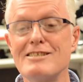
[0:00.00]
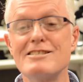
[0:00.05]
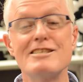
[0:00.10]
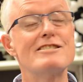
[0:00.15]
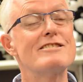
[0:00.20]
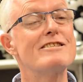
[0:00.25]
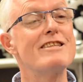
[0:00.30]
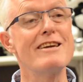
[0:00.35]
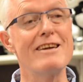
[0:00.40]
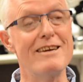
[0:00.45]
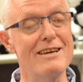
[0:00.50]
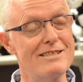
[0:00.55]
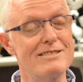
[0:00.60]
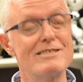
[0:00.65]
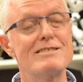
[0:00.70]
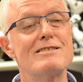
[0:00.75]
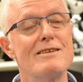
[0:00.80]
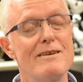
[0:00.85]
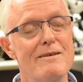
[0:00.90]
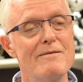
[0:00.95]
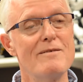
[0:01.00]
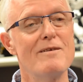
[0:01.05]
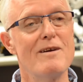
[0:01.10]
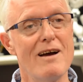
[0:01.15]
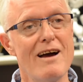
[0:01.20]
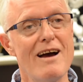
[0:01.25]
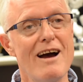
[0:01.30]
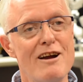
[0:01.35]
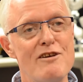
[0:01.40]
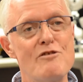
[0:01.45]
just think it's
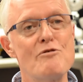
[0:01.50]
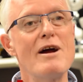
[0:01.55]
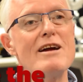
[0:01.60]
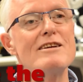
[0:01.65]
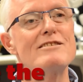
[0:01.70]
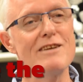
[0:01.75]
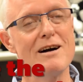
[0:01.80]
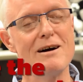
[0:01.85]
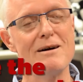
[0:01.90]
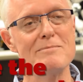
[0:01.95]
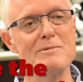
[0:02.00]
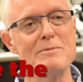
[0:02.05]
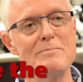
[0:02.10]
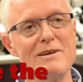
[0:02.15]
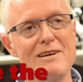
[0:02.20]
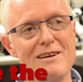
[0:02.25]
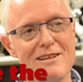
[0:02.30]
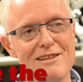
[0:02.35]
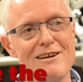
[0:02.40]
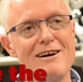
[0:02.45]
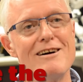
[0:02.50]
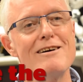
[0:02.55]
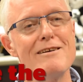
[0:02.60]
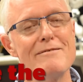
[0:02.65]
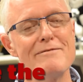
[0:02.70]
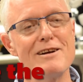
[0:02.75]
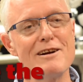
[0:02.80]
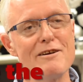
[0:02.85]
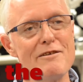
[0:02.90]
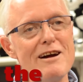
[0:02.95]
a great time to be
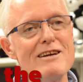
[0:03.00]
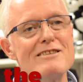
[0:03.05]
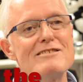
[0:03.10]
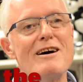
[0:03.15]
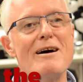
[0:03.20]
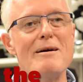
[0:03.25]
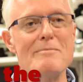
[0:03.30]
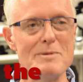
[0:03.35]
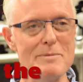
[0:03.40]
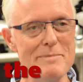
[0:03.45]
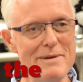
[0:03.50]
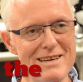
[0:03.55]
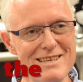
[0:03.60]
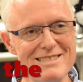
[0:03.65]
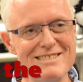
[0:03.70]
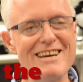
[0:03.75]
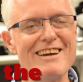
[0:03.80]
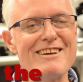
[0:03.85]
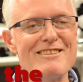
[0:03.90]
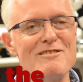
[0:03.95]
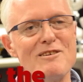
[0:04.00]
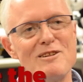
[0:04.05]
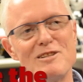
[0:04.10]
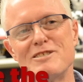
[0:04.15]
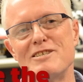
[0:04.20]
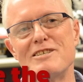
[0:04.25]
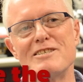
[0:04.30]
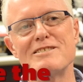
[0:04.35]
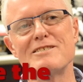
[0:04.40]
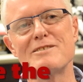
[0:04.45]
alive and a great time to be a
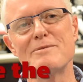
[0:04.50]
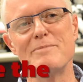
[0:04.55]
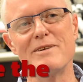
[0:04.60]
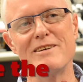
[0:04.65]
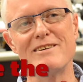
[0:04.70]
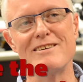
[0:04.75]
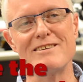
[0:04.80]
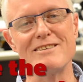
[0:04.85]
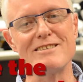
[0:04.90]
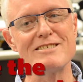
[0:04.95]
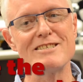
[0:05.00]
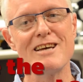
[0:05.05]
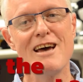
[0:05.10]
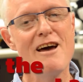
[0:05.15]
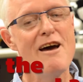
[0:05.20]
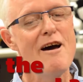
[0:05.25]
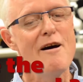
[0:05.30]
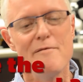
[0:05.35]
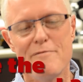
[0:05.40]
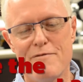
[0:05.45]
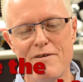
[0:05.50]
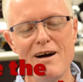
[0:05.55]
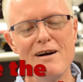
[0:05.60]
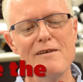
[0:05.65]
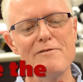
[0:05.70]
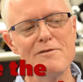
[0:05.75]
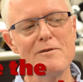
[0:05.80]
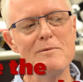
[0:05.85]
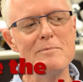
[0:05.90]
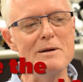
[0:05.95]
technologist, because
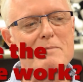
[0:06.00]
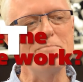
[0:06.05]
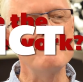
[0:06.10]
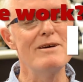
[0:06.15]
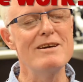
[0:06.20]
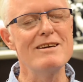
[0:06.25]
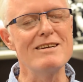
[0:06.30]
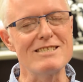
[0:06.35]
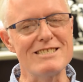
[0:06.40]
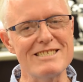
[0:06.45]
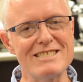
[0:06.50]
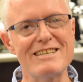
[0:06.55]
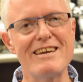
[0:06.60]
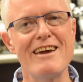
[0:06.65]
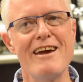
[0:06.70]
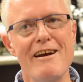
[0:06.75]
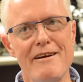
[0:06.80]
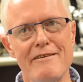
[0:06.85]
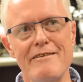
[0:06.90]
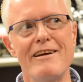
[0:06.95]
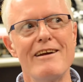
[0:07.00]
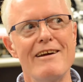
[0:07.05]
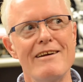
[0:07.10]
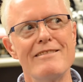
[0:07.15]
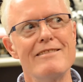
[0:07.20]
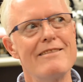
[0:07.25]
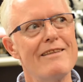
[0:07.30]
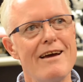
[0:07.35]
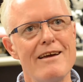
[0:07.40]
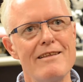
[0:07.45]
far from it being scary
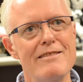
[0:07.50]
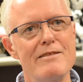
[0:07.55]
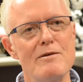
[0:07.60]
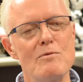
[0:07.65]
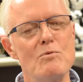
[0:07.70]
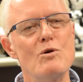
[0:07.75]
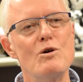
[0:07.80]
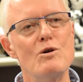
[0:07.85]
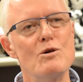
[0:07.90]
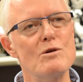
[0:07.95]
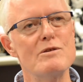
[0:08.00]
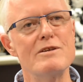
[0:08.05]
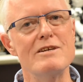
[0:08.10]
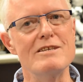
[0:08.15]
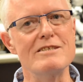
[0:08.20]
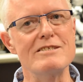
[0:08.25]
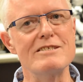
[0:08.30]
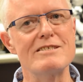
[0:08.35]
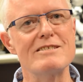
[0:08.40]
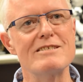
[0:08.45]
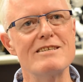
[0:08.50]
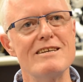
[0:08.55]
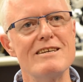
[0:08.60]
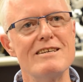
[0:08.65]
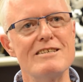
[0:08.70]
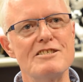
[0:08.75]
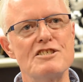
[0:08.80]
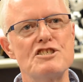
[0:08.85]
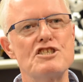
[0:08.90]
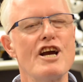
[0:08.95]
and the world is
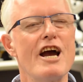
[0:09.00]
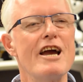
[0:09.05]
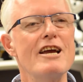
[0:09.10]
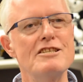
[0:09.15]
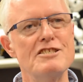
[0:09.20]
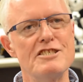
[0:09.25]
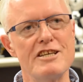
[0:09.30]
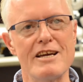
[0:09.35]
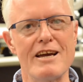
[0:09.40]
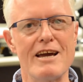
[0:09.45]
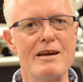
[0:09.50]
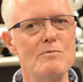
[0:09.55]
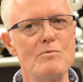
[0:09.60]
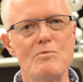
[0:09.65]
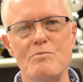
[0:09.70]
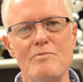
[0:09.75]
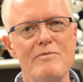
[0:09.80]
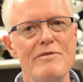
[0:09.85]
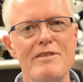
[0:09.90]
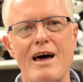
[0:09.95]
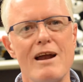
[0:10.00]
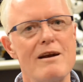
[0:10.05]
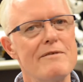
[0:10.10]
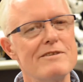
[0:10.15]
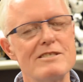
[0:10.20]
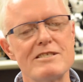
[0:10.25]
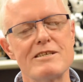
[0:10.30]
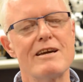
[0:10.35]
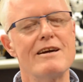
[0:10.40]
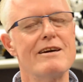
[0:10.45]
changing and none of
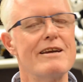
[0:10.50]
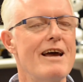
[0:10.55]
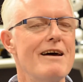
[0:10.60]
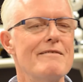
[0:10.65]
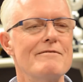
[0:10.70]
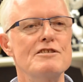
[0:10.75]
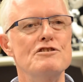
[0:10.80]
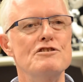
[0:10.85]
us are going to have a